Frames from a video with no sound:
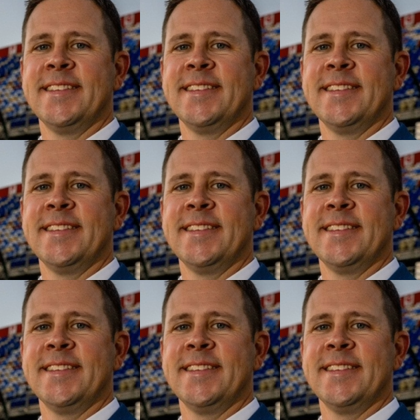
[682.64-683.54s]

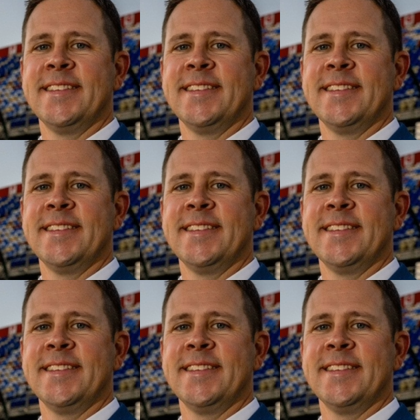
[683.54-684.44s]

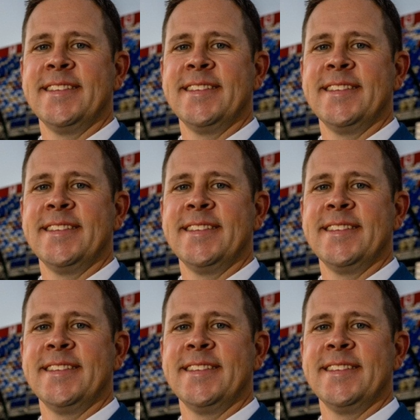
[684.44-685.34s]

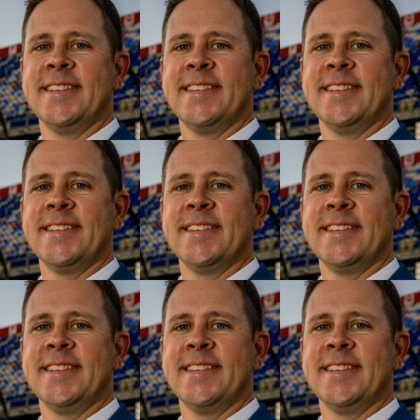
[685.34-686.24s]

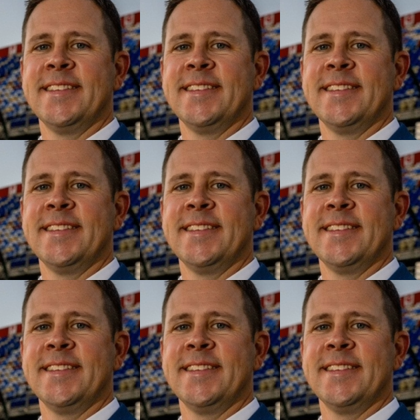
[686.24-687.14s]

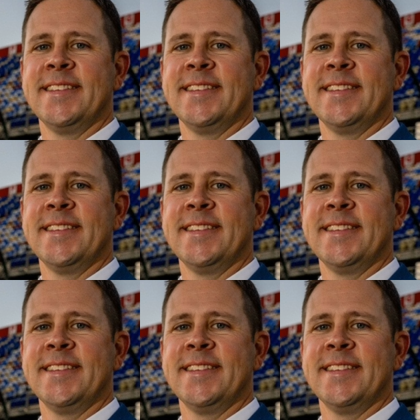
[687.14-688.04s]

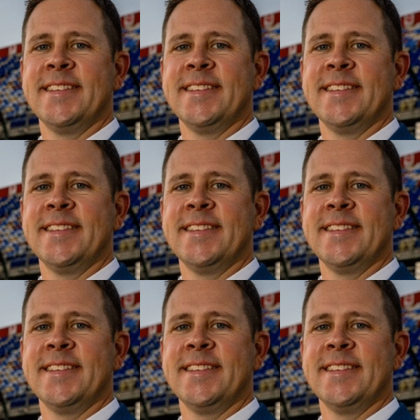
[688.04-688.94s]

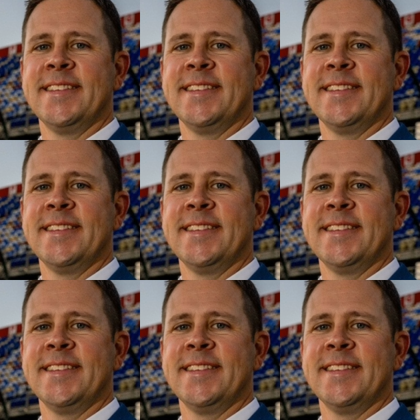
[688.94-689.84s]

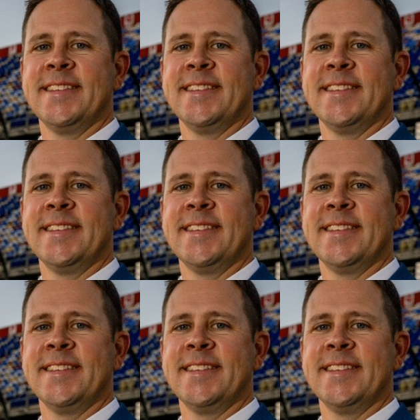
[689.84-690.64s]
(no lip movement)